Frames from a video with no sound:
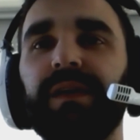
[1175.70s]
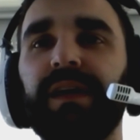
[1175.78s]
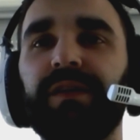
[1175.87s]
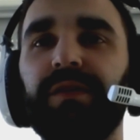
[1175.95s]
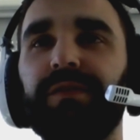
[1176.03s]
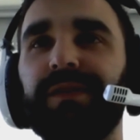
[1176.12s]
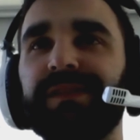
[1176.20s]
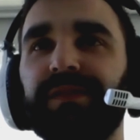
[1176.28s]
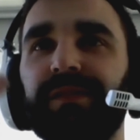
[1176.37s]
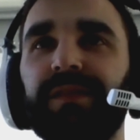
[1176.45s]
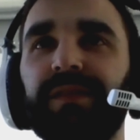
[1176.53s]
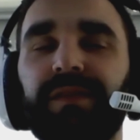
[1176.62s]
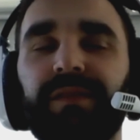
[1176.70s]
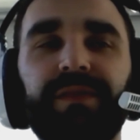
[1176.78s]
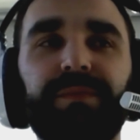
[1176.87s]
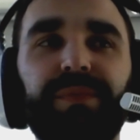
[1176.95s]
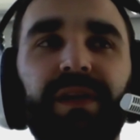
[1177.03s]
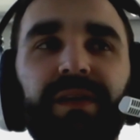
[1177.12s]
congrats on the
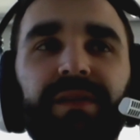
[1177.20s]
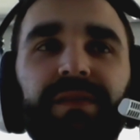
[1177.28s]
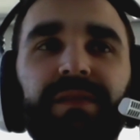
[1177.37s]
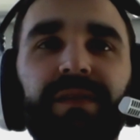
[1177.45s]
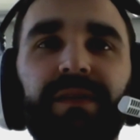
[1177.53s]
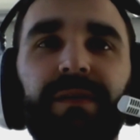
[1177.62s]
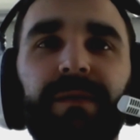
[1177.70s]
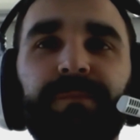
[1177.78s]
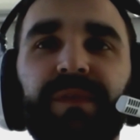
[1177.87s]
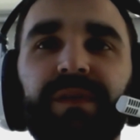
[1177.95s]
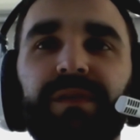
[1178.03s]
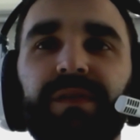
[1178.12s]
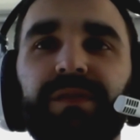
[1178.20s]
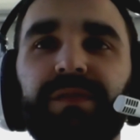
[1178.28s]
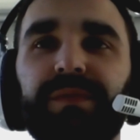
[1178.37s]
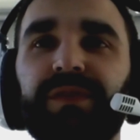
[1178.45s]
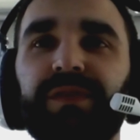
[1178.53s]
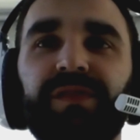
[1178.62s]
plugin,
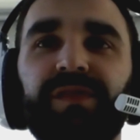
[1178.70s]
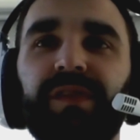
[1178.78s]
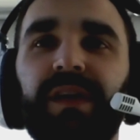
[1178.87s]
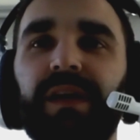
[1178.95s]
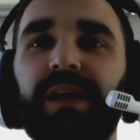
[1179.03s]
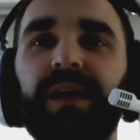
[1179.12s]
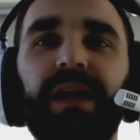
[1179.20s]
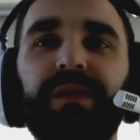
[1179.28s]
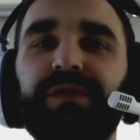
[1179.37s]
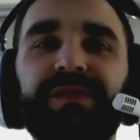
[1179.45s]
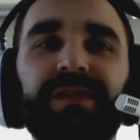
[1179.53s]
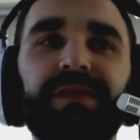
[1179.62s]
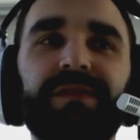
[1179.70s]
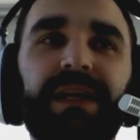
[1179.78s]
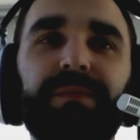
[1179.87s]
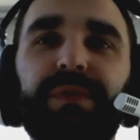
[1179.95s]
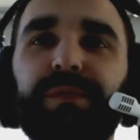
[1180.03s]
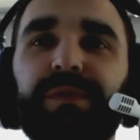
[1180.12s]
because every single
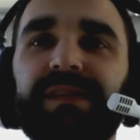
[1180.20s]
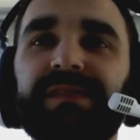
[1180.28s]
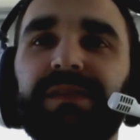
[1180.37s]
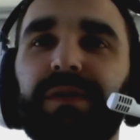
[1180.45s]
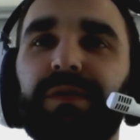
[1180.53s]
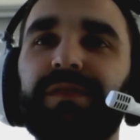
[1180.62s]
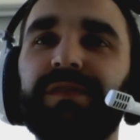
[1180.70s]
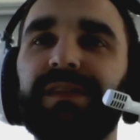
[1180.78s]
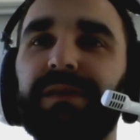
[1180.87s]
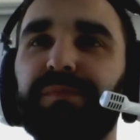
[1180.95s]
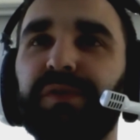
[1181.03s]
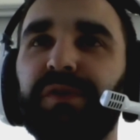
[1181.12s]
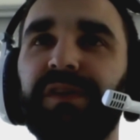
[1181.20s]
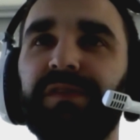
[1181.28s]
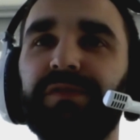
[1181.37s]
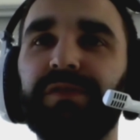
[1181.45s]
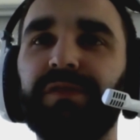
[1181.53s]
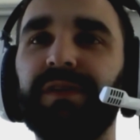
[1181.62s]
time people ask about this, and I'm pointing
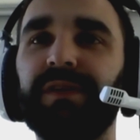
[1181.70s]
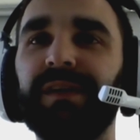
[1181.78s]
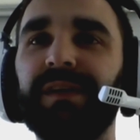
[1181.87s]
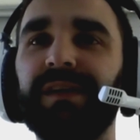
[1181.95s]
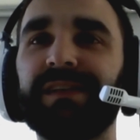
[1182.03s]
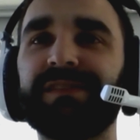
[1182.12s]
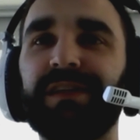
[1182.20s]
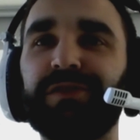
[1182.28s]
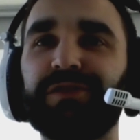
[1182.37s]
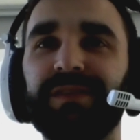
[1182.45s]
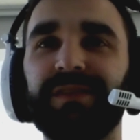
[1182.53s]
to your extension.